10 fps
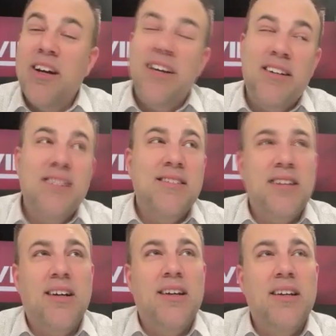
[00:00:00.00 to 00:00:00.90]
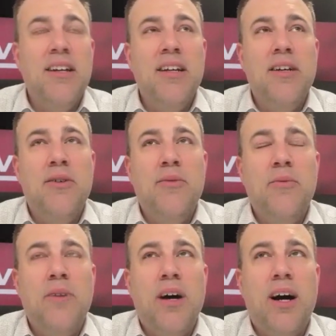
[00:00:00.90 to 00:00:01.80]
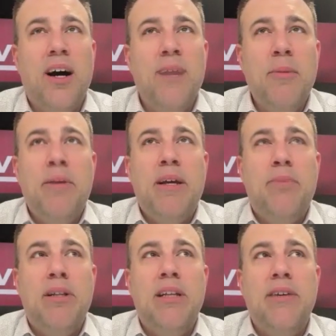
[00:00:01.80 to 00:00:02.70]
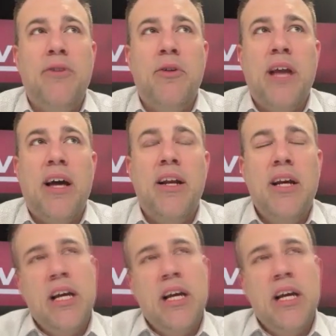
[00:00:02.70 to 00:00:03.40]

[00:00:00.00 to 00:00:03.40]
and because, I'm a big believer that